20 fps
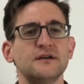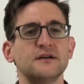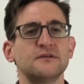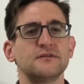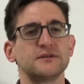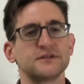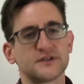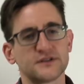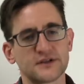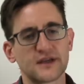
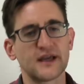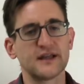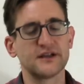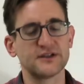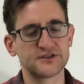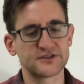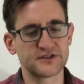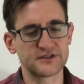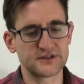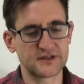which is, again,
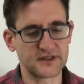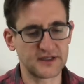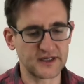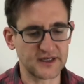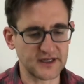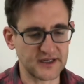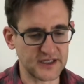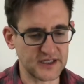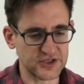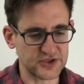is just an
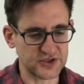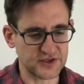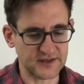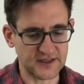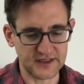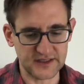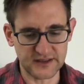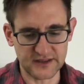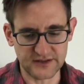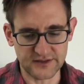indication
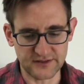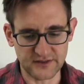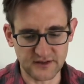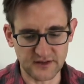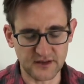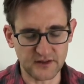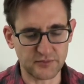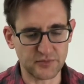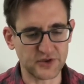that he is a